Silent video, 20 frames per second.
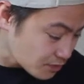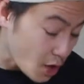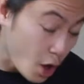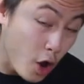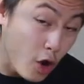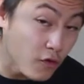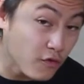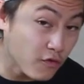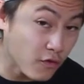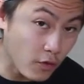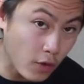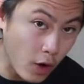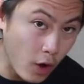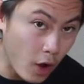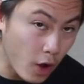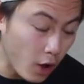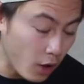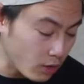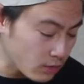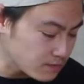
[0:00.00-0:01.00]

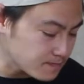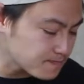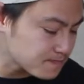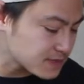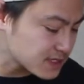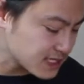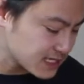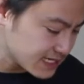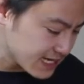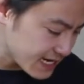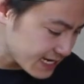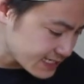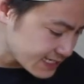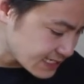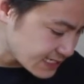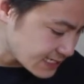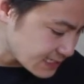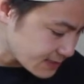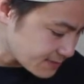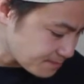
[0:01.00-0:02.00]
Overall,
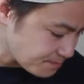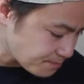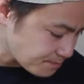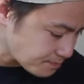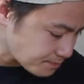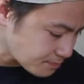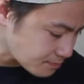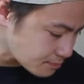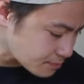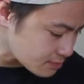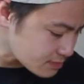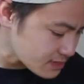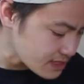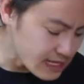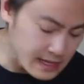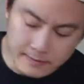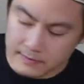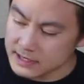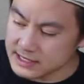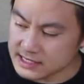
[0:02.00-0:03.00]
6.
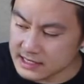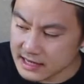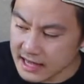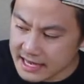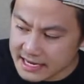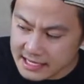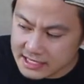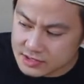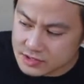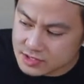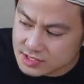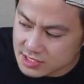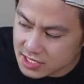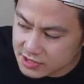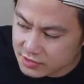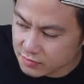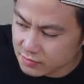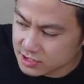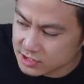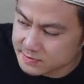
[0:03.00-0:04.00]
Miscellaneous, there's
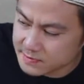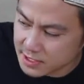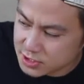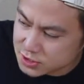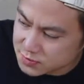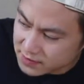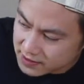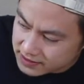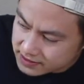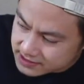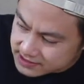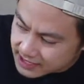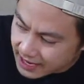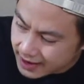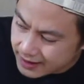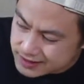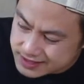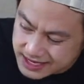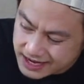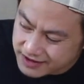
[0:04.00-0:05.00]
nothing real special about this guy.
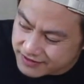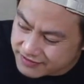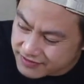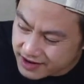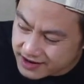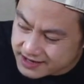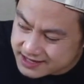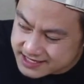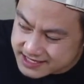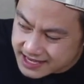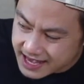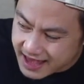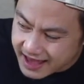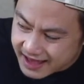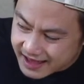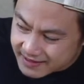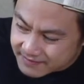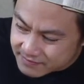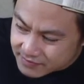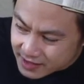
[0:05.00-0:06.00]
It was kind of fun to
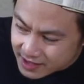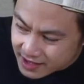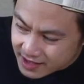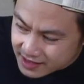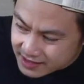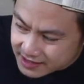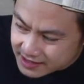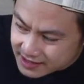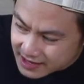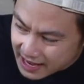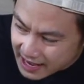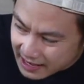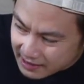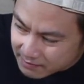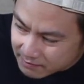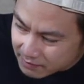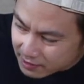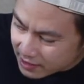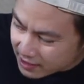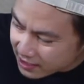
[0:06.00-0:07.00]
say the
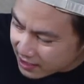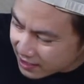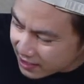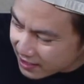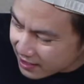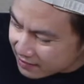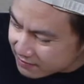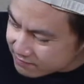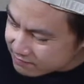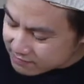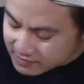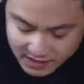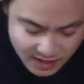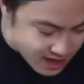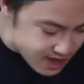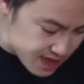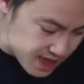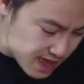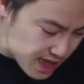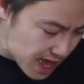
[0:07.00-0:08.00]
name, but
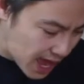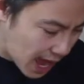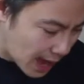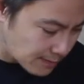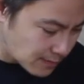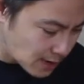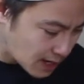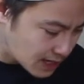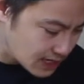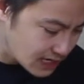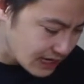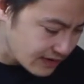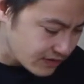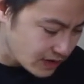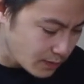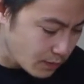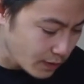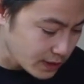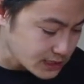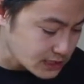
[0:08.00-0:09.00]
I'm not gonna give
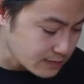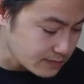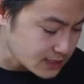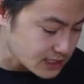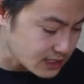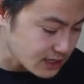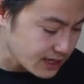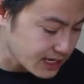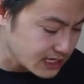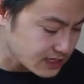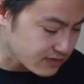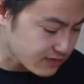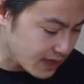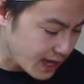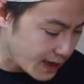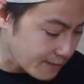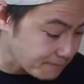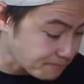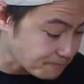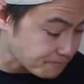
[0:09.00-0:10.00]
any points to miscellaneous for
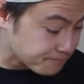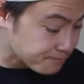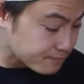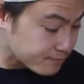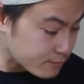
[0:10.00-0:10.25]
that.